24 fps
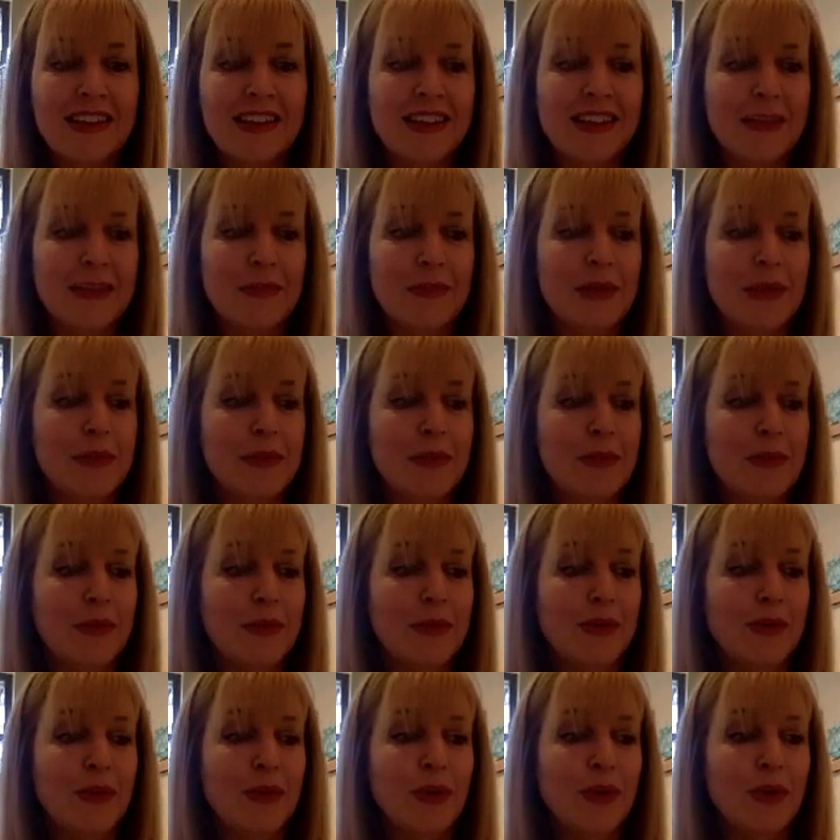the
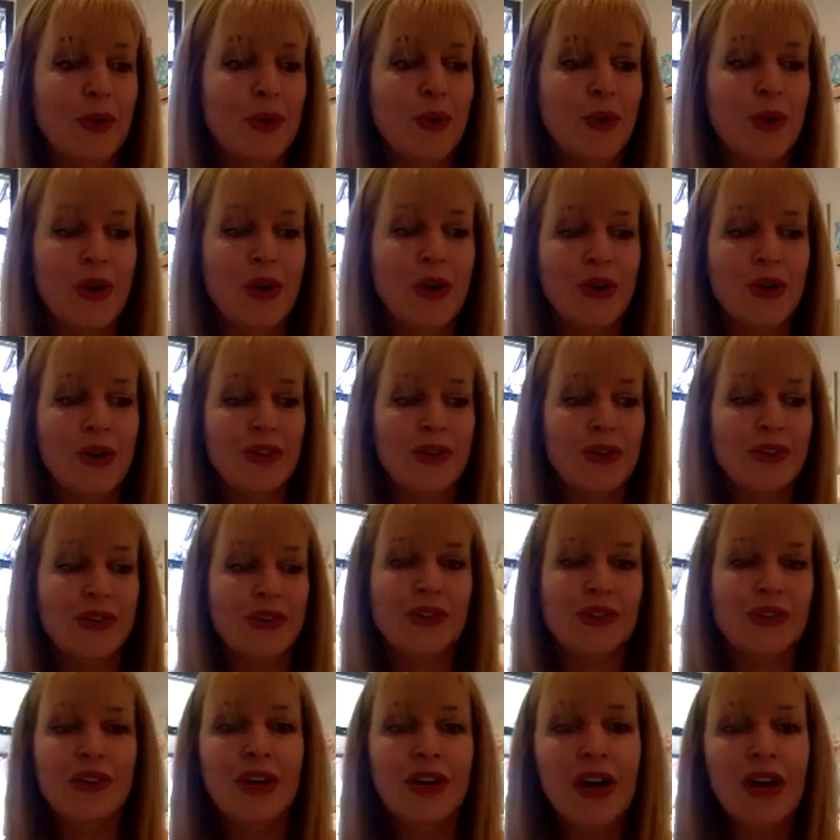people who are
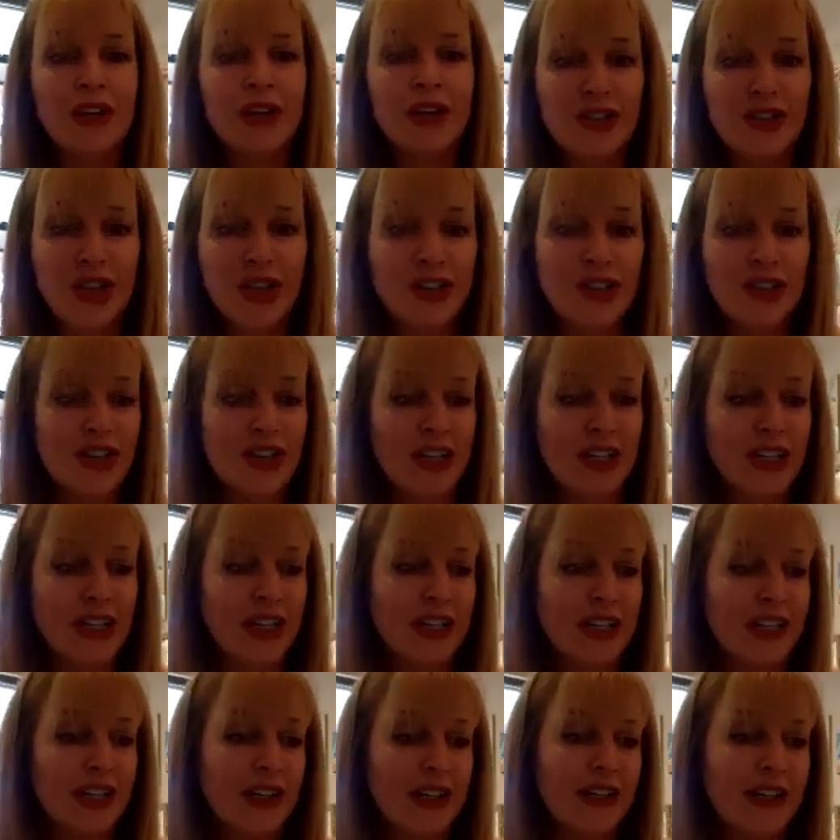not judging.